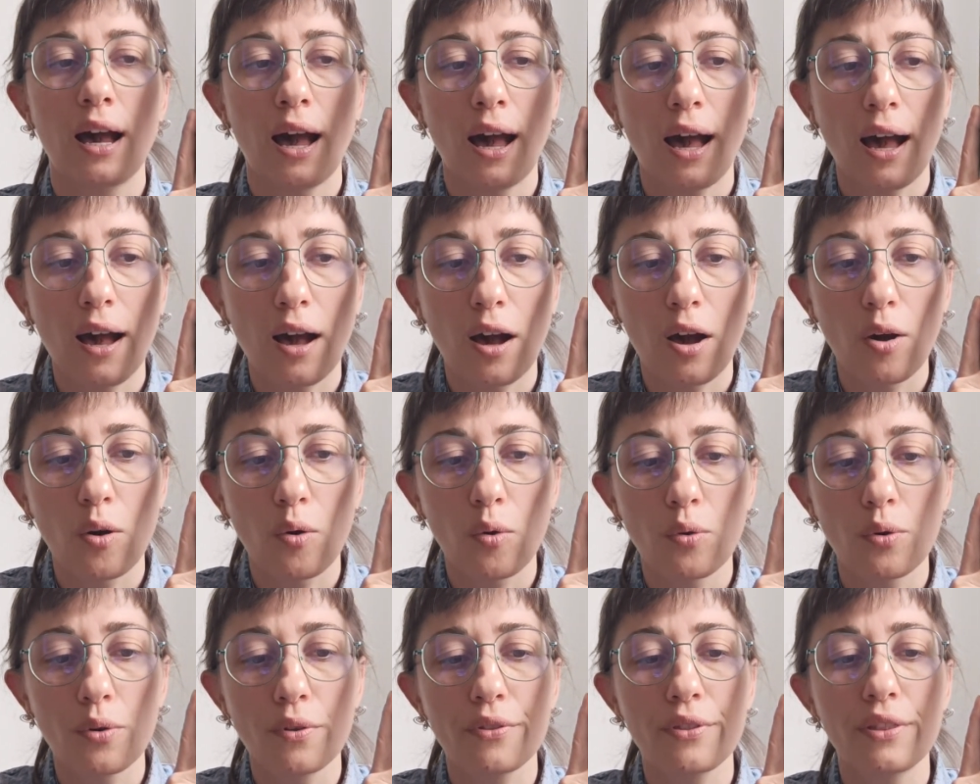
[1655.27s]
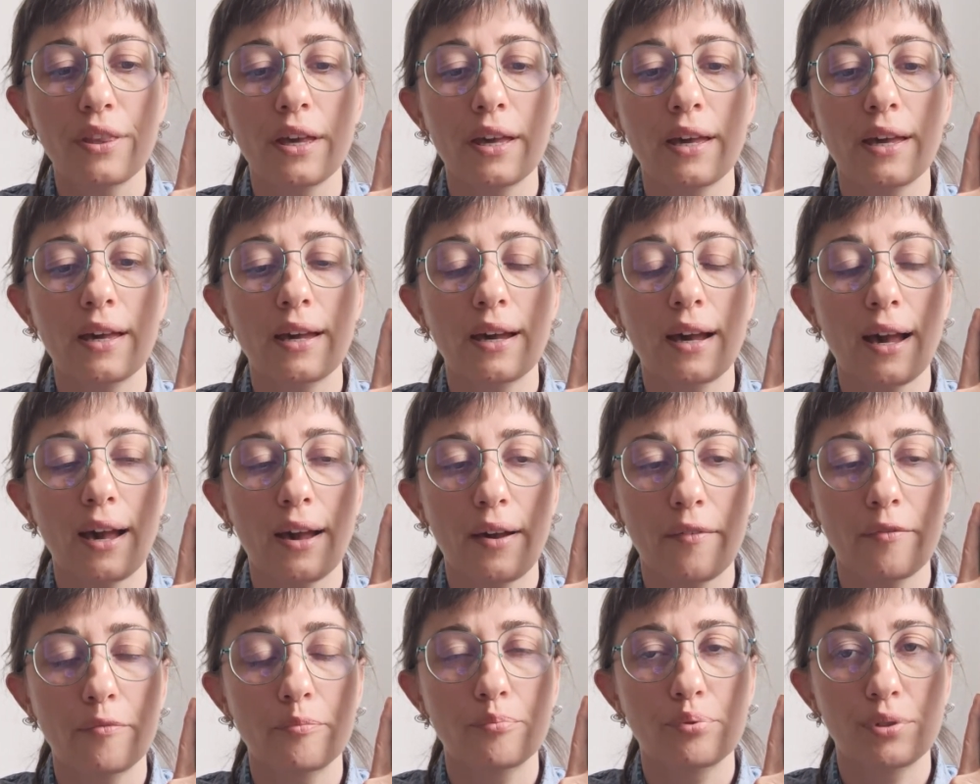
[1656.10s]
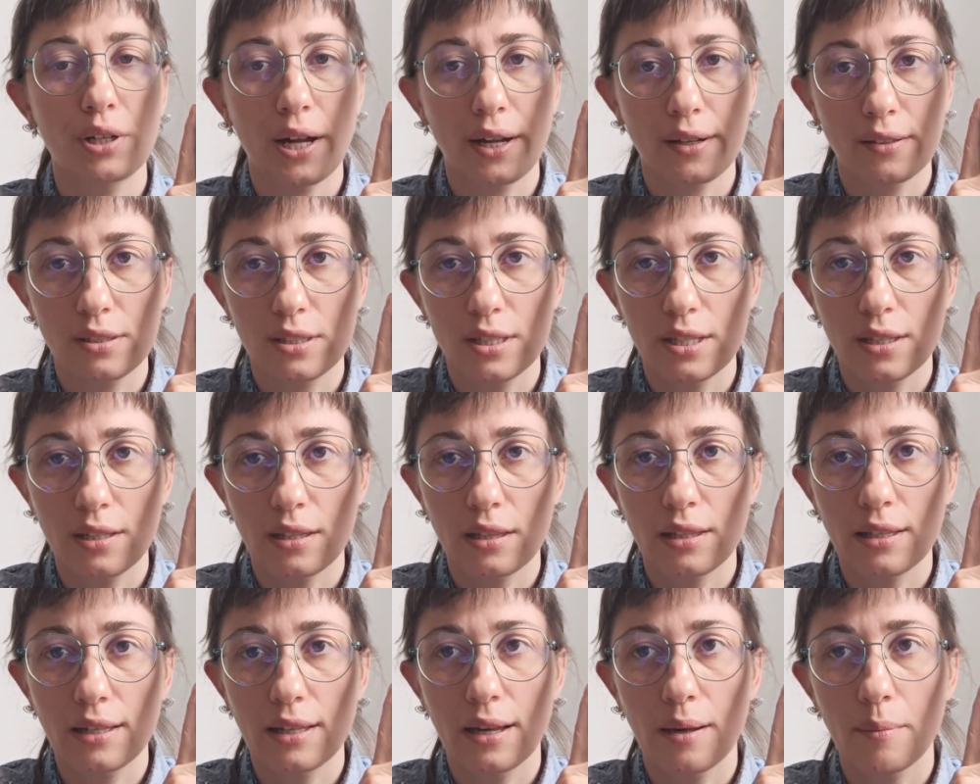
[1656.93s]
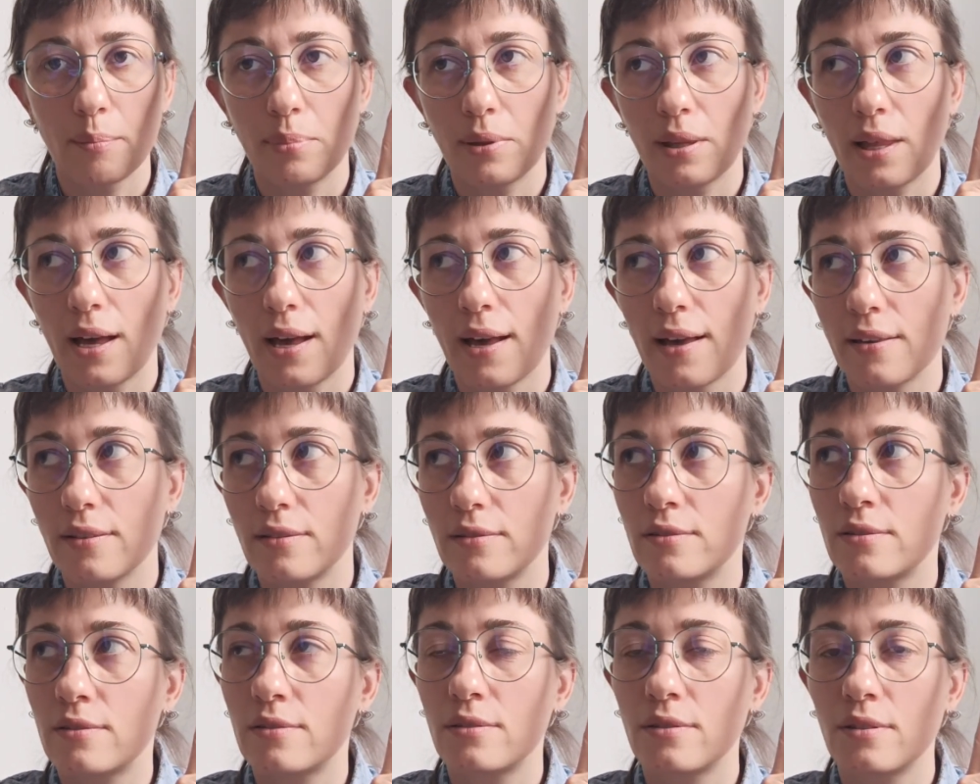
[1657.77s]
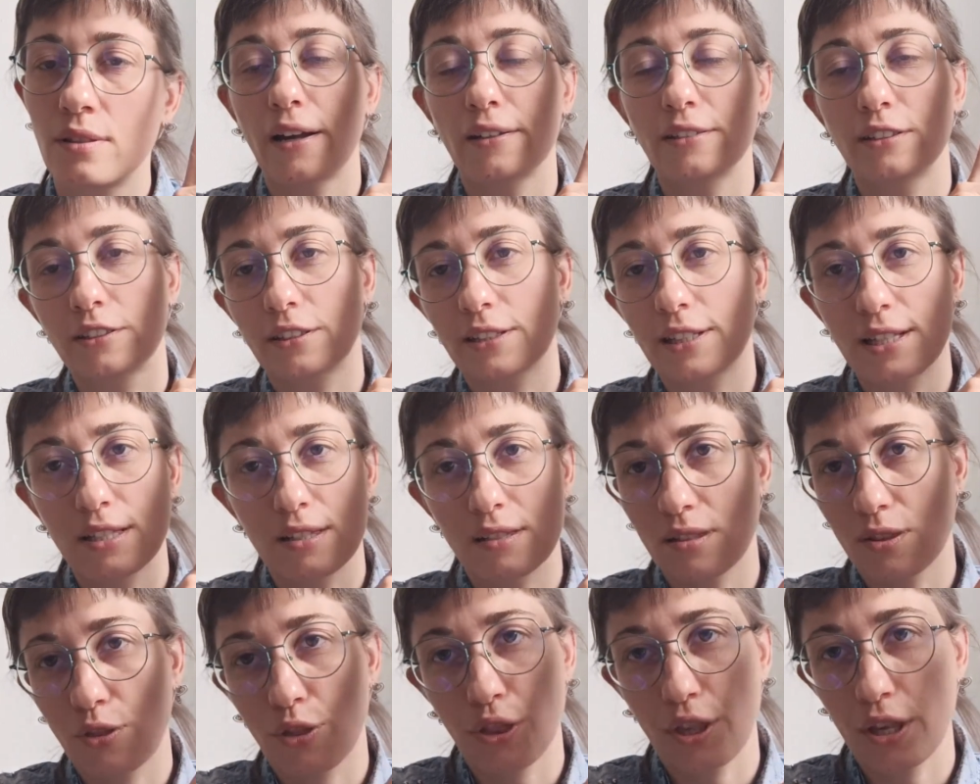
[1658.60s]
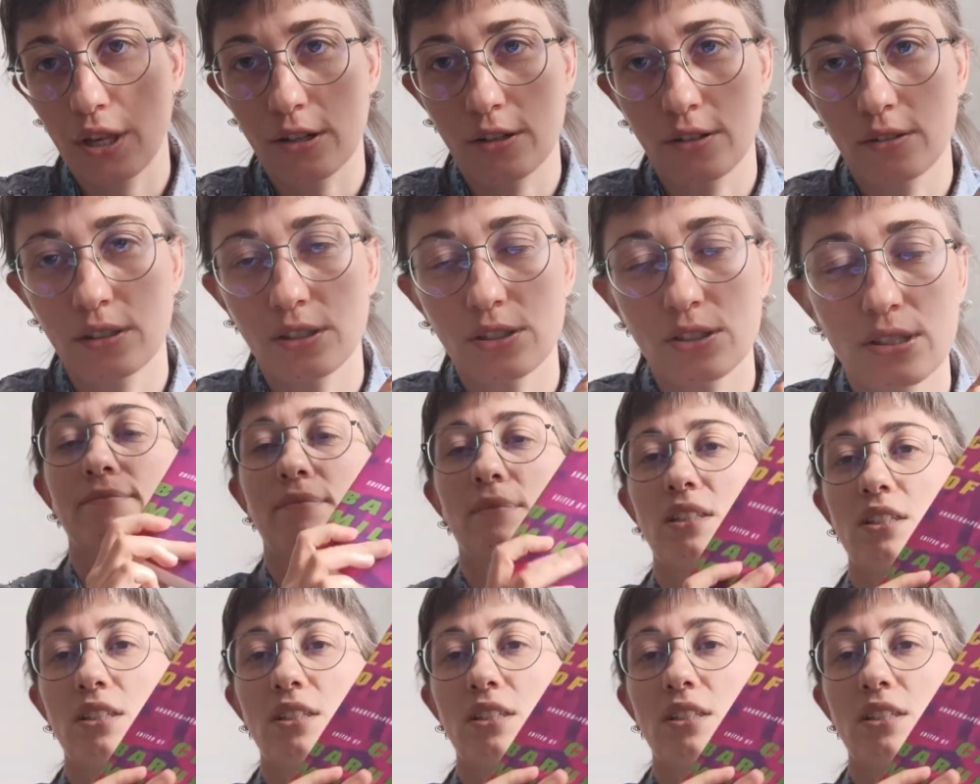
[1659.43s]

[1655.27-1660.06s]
how they have practically applied anarchist theory.